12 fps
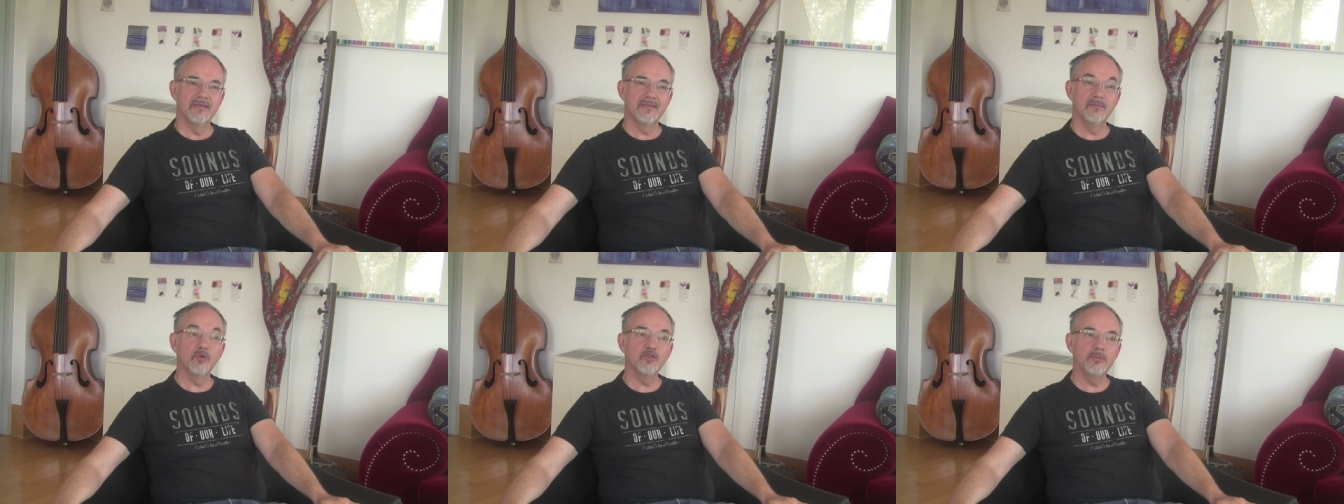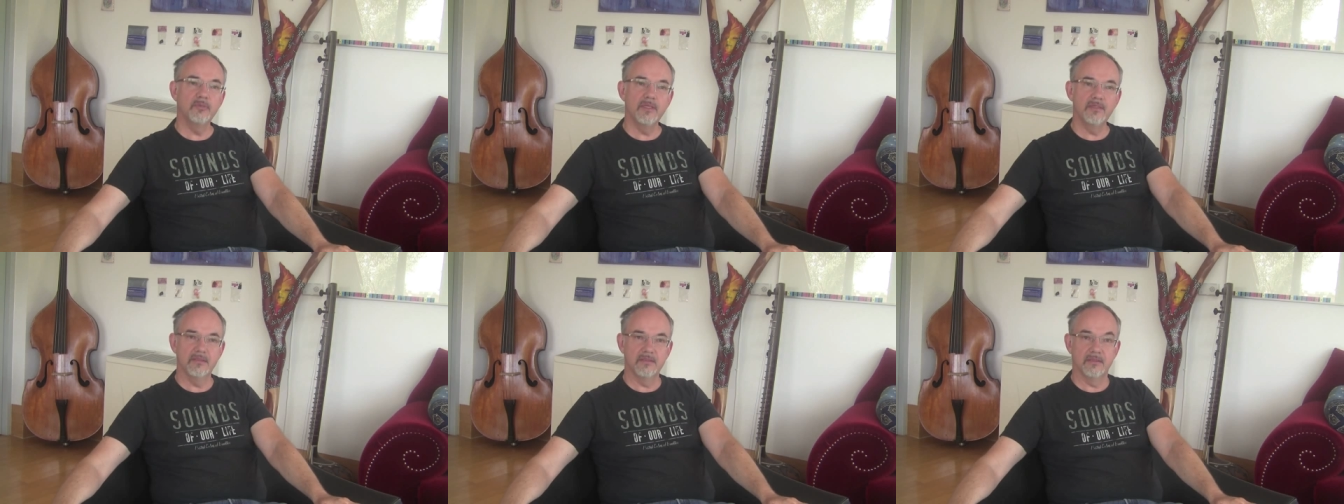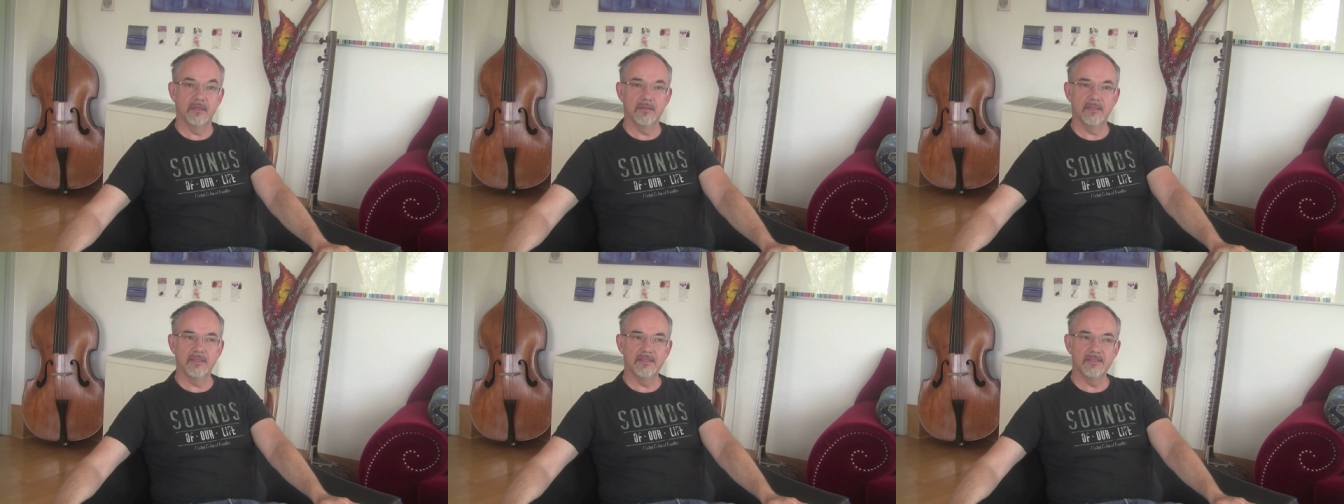the possibilities
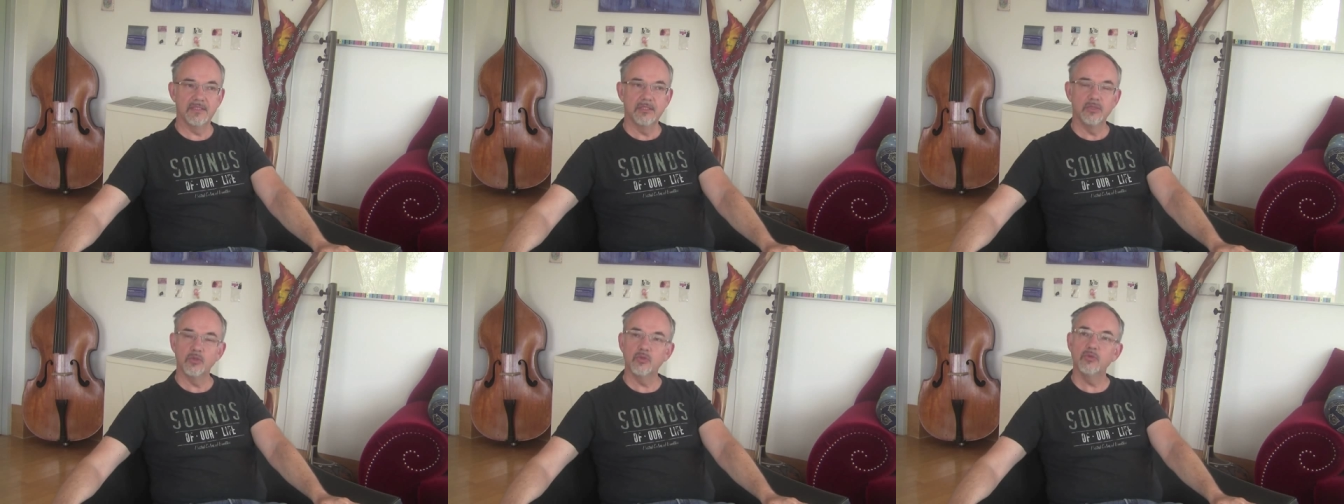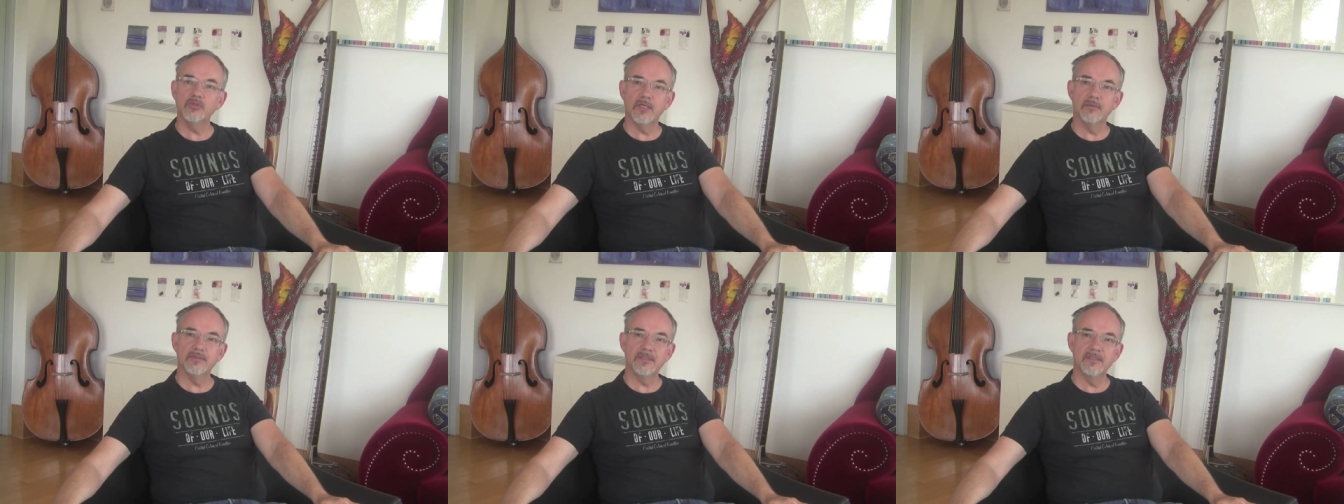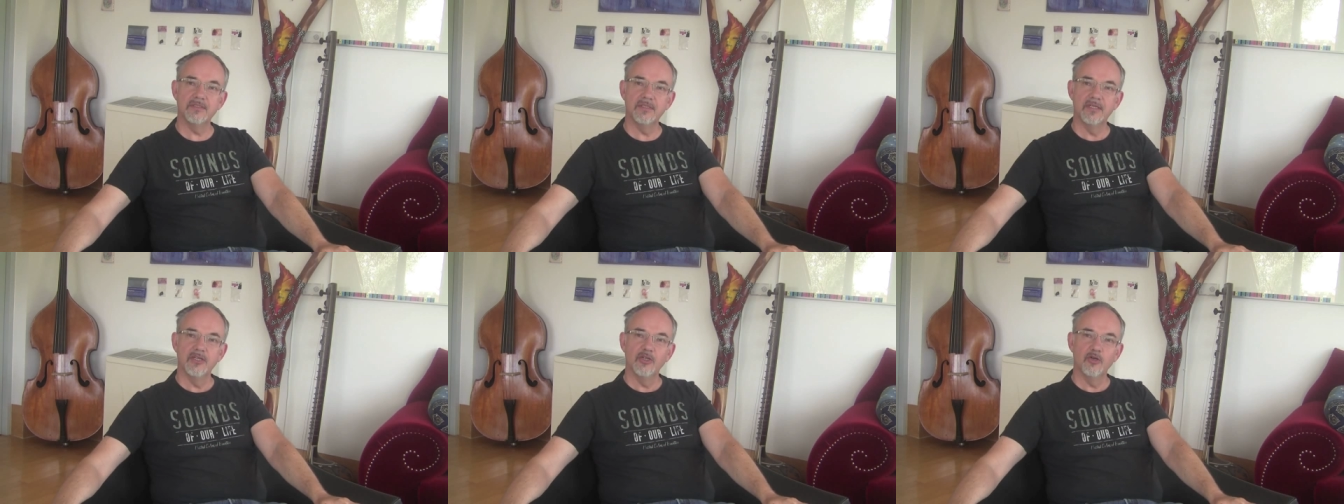nowadays to do something
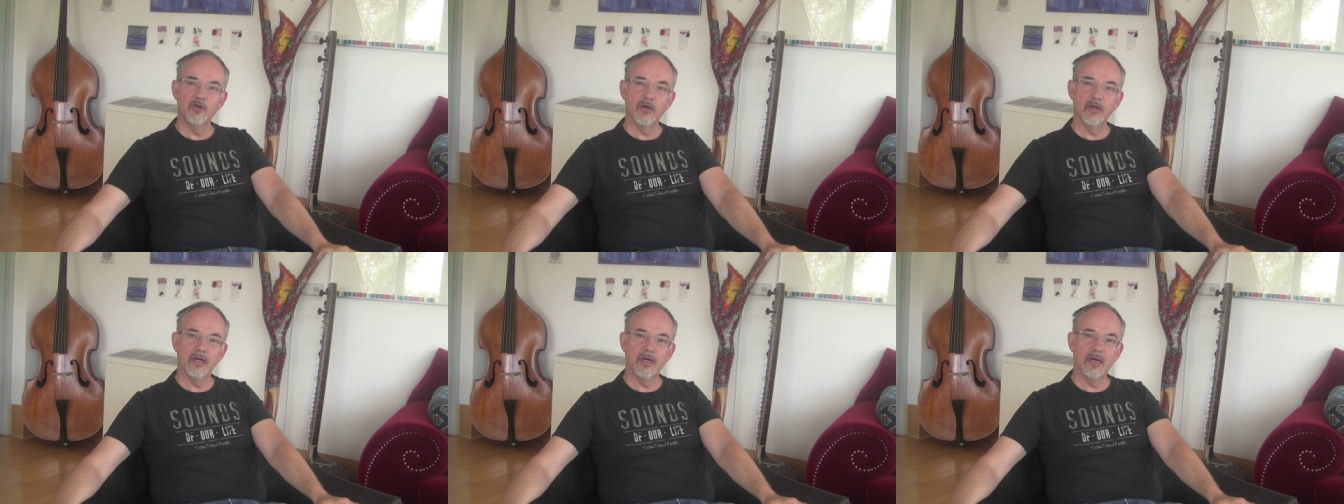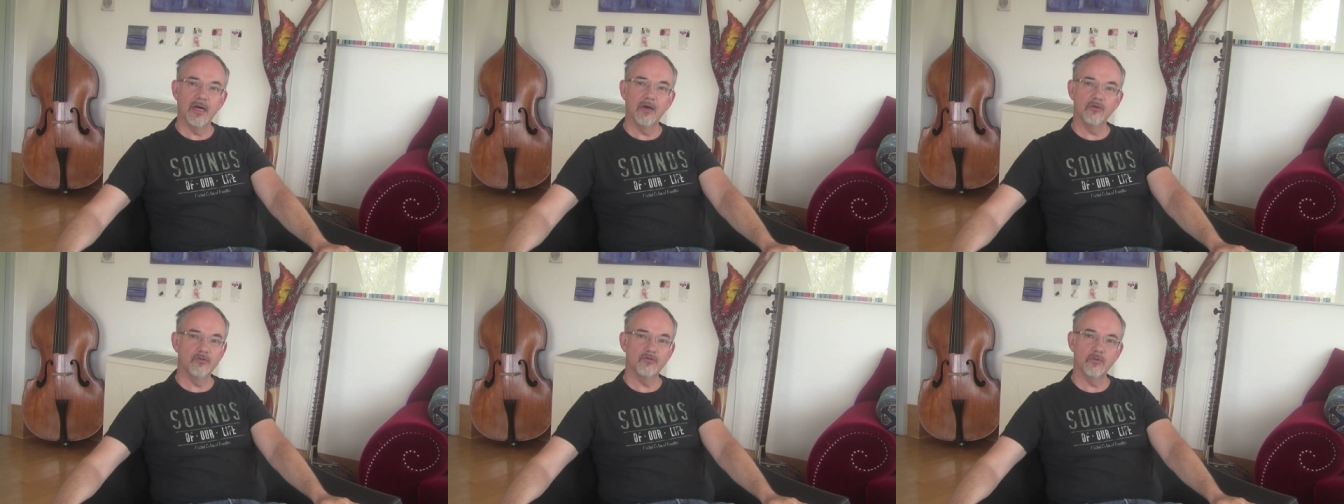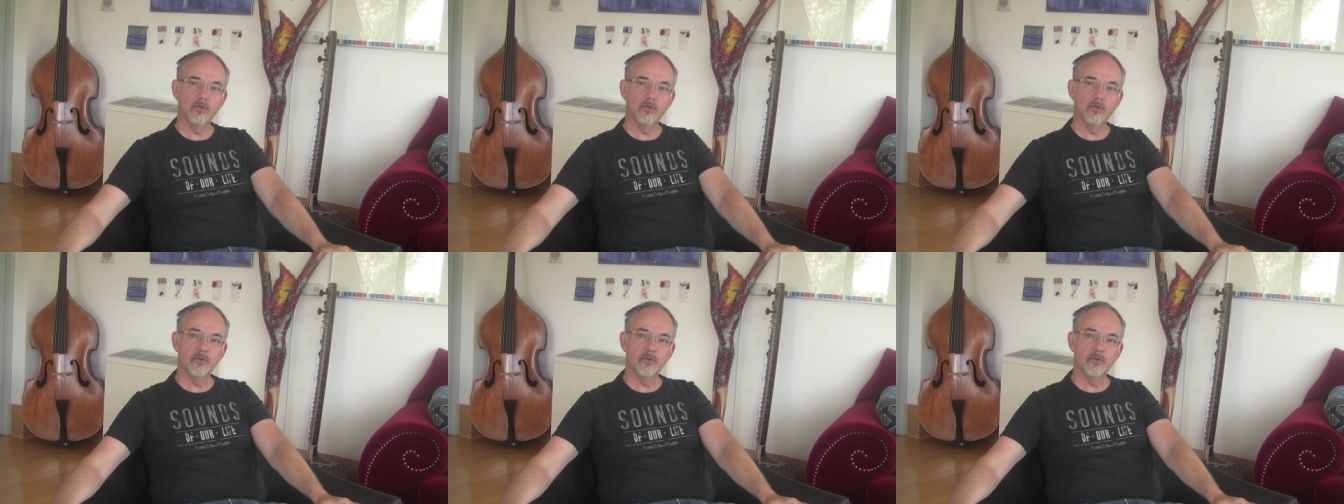out of